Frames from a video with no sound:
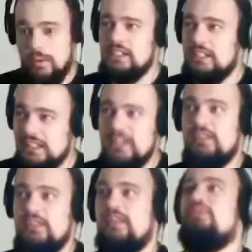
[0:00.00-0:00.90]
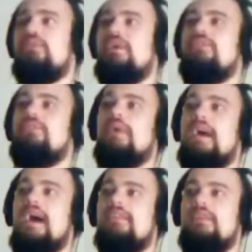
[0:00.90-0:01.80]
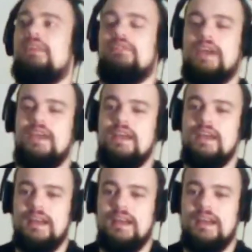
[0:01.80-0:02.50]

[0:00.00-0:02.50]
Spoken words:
clearly influenced by Anton LaVey.